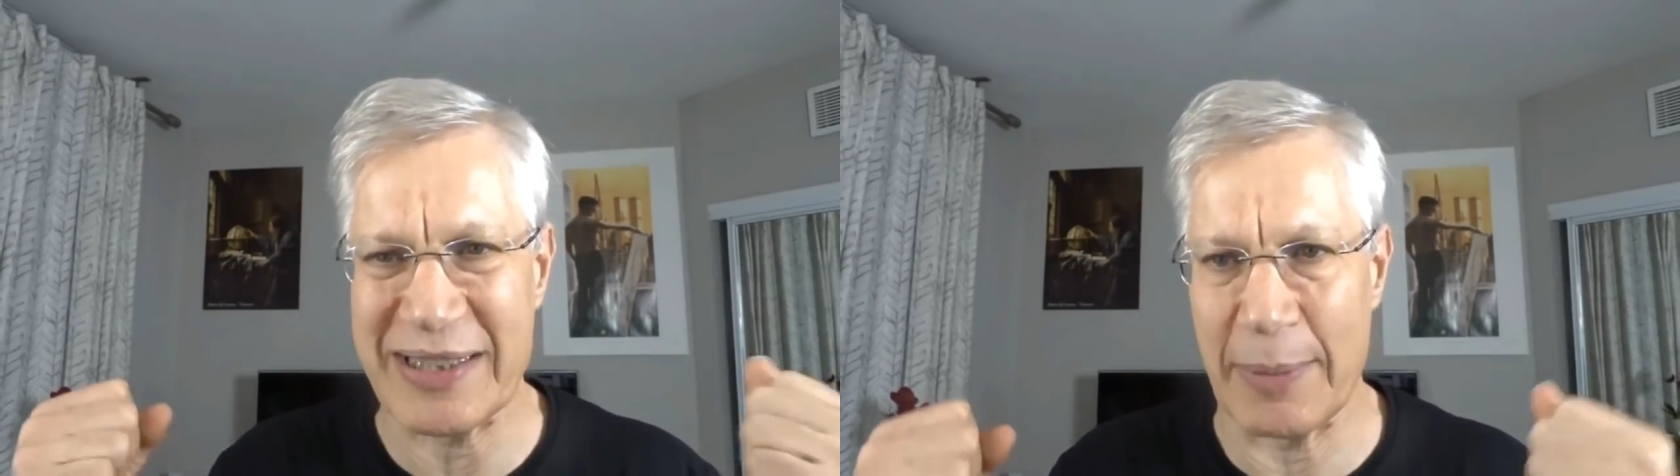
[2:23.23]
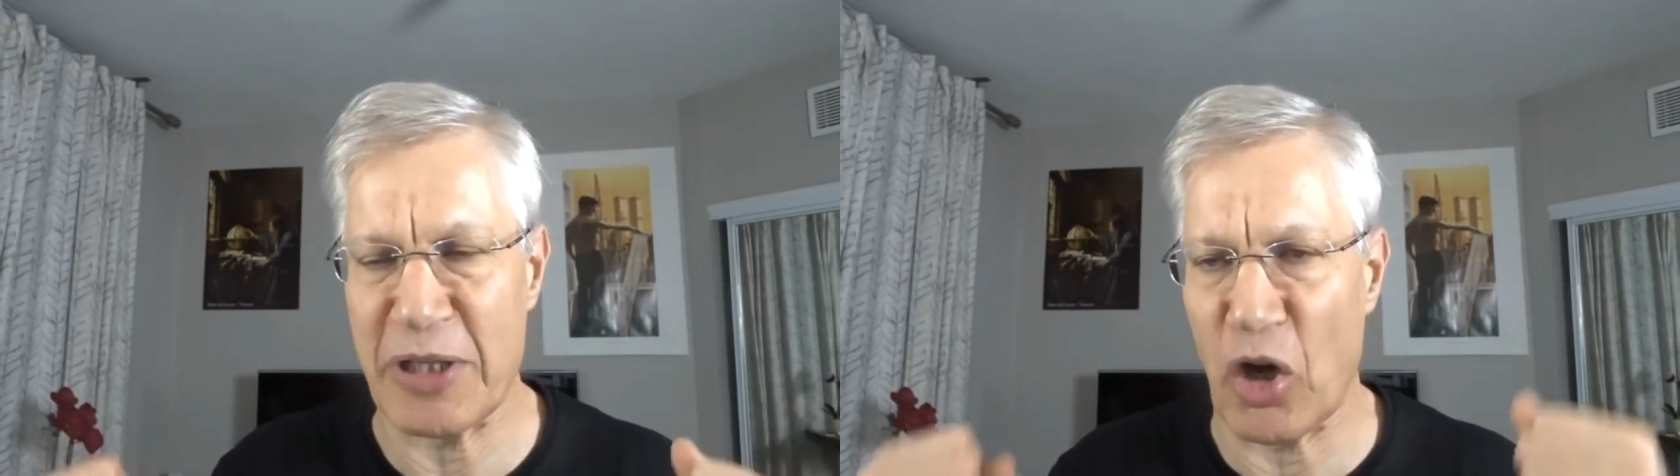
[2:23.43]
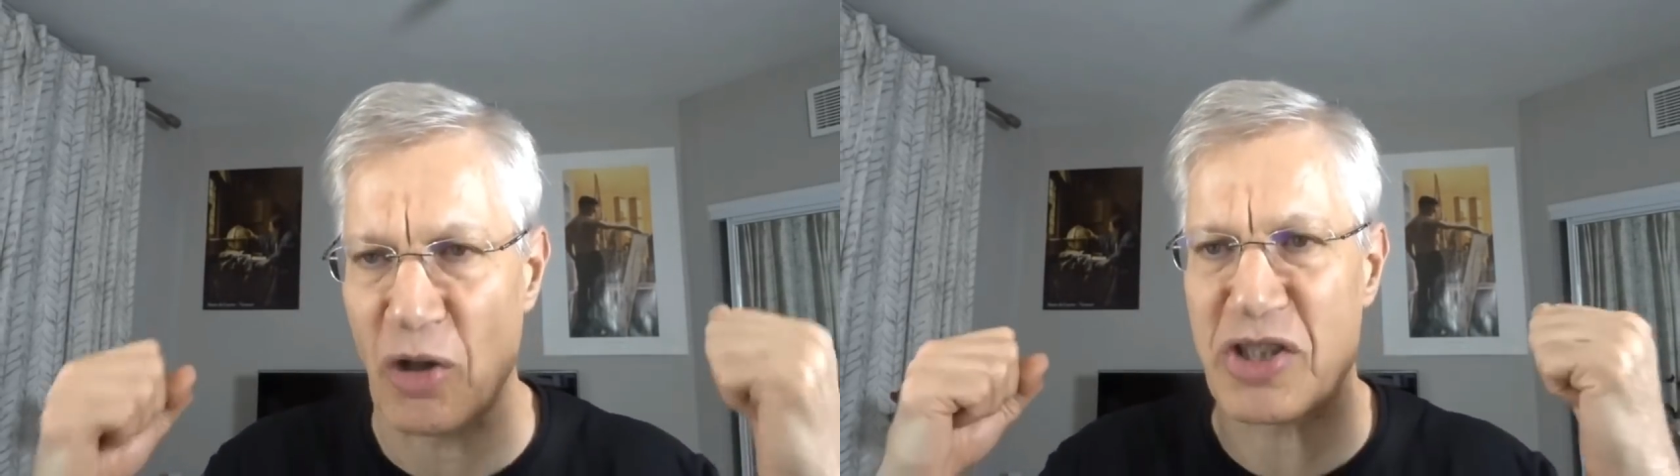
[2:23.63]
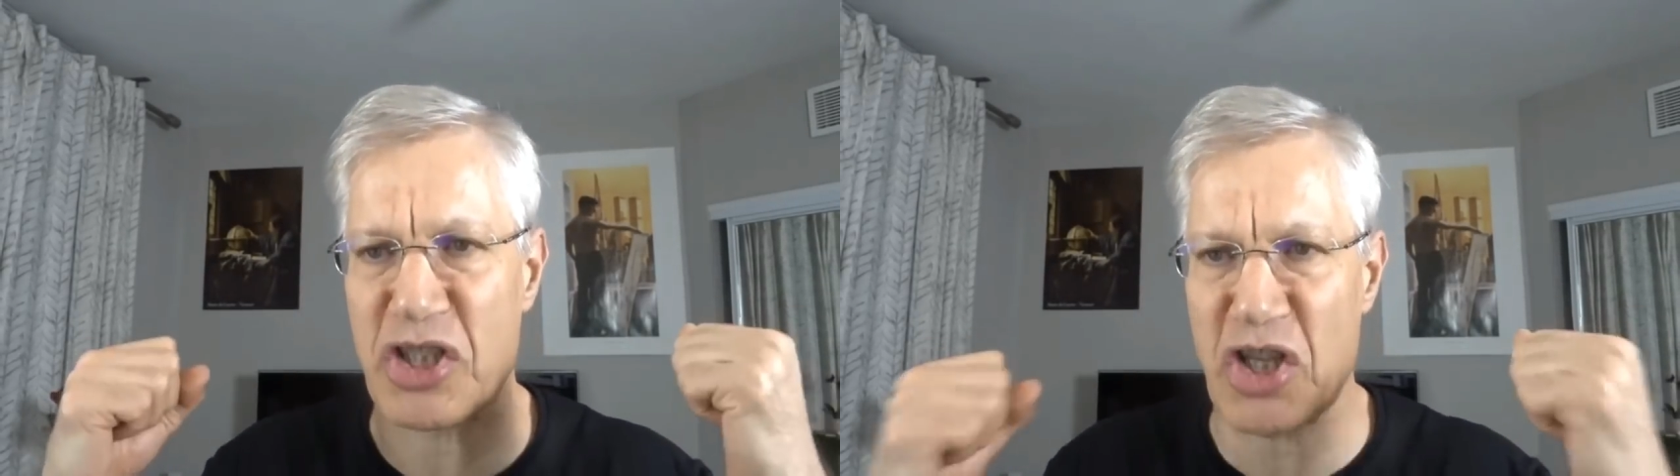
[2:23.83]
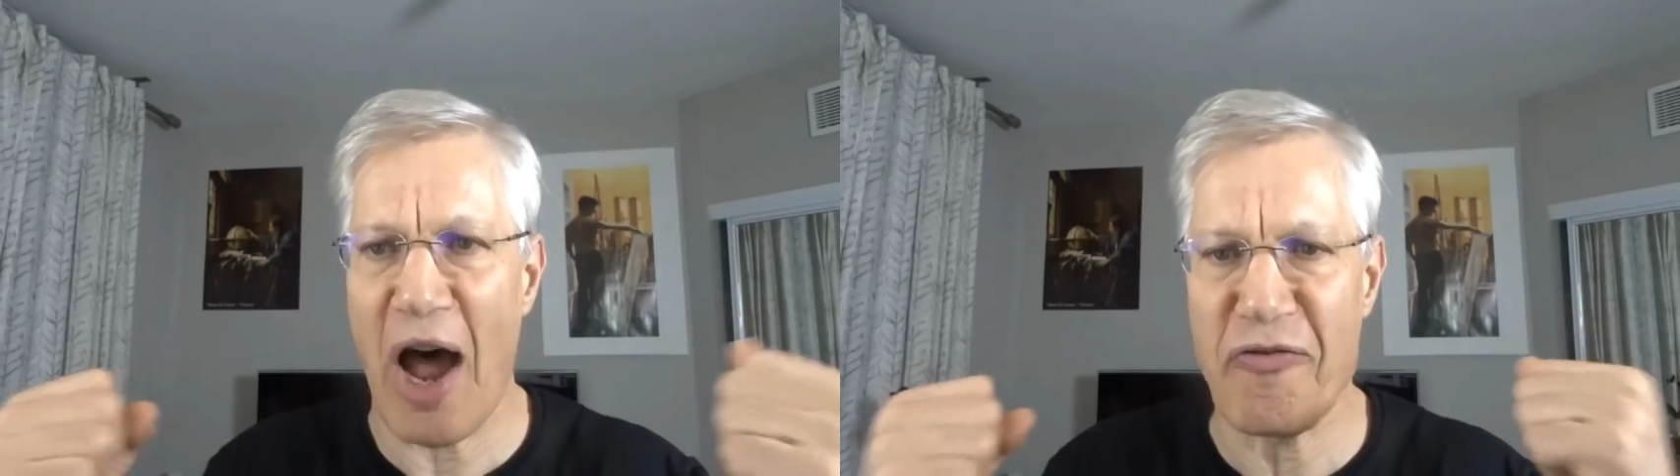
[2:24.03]
something called
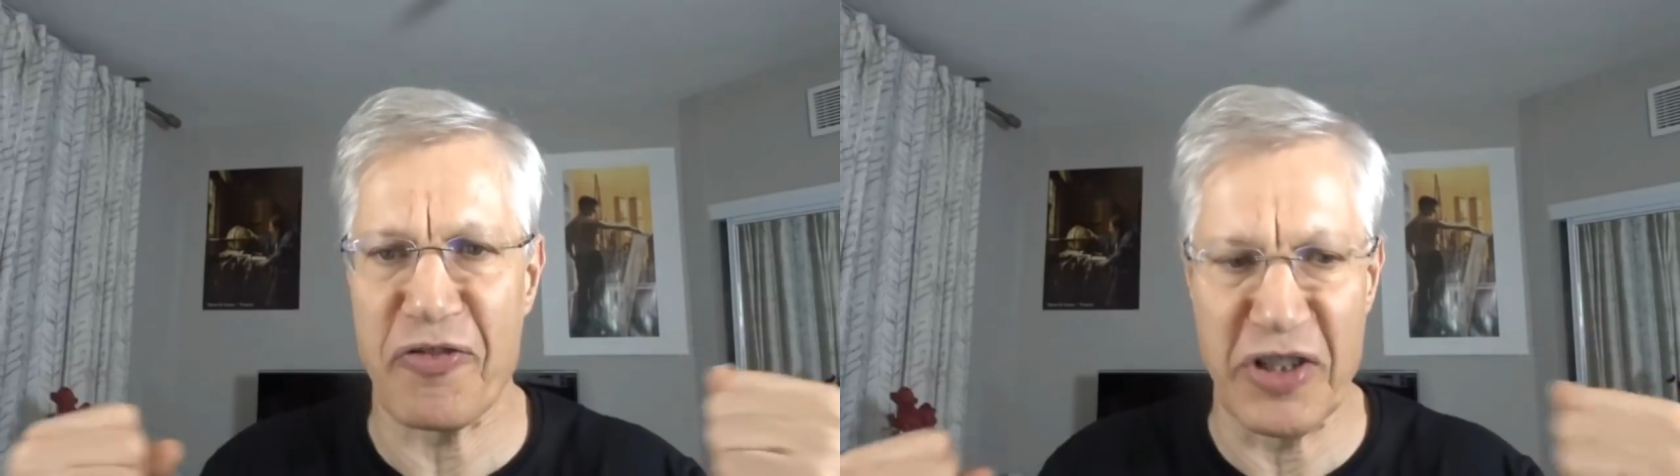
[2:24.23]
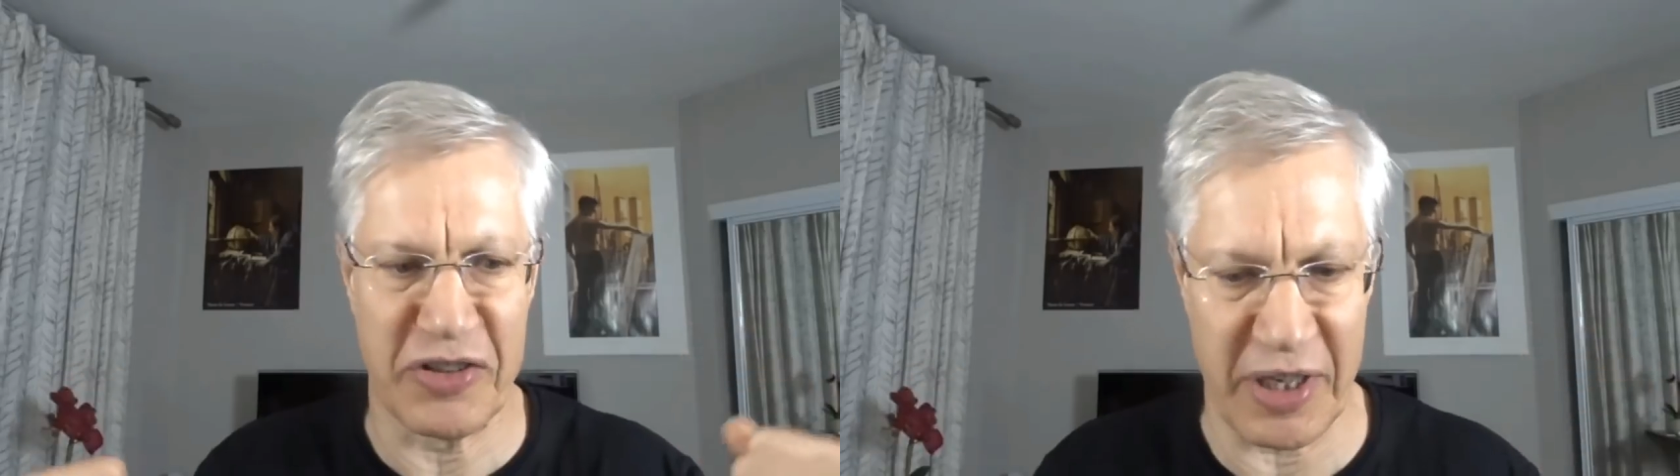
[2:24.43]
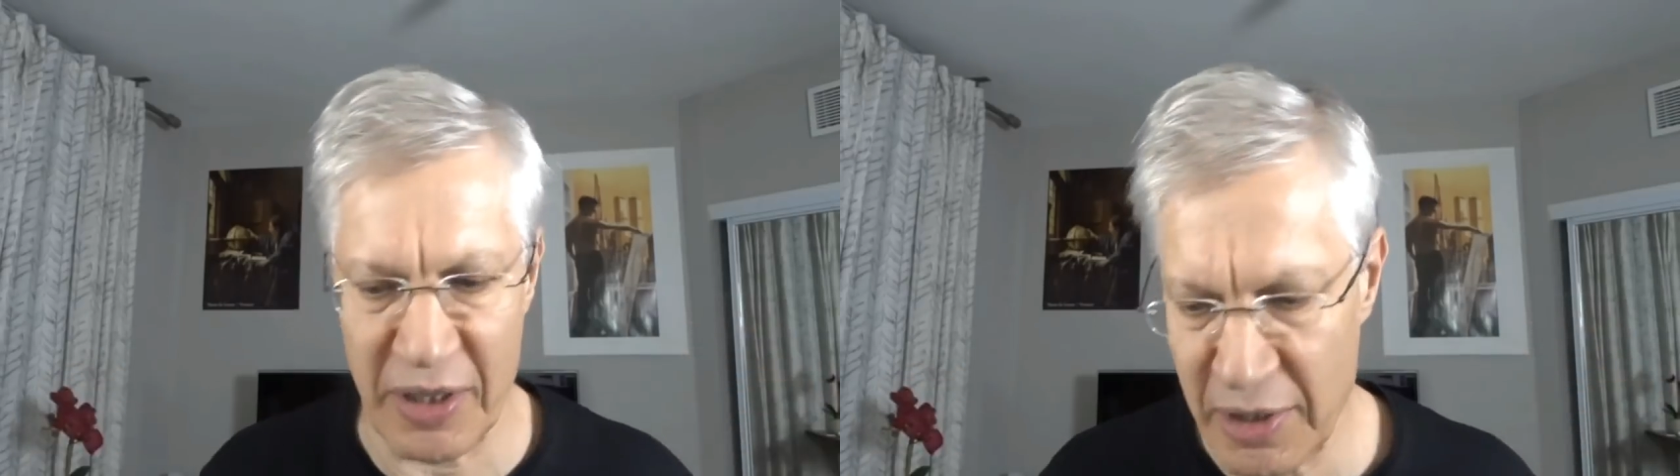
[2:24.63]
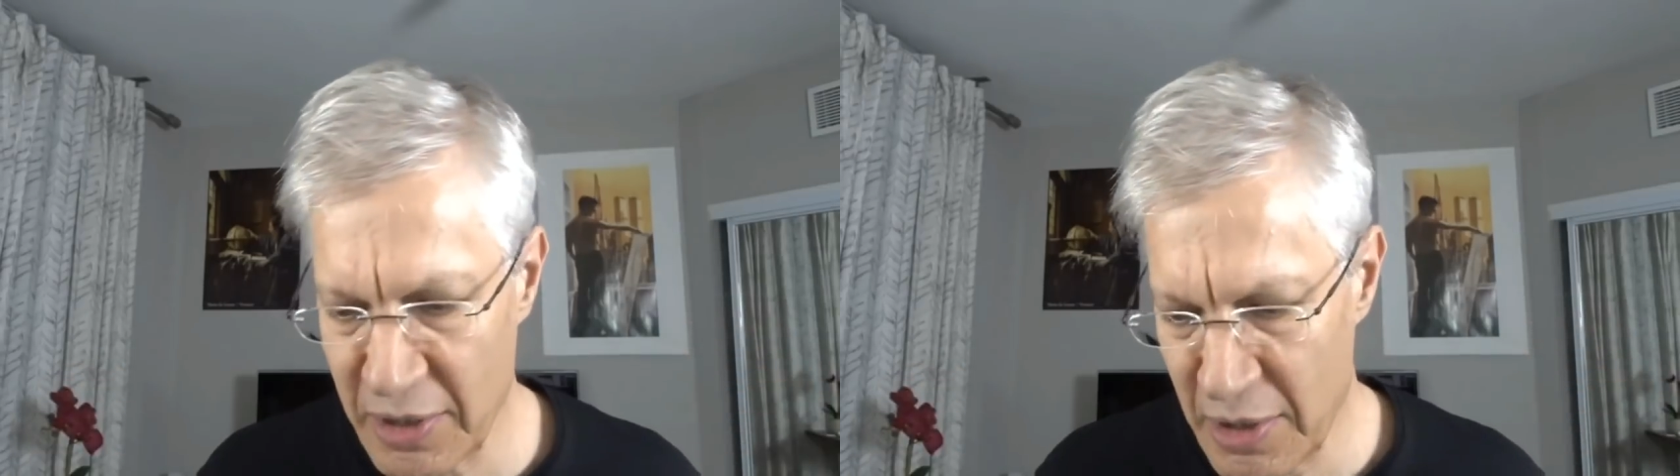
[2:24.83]
sovereignty.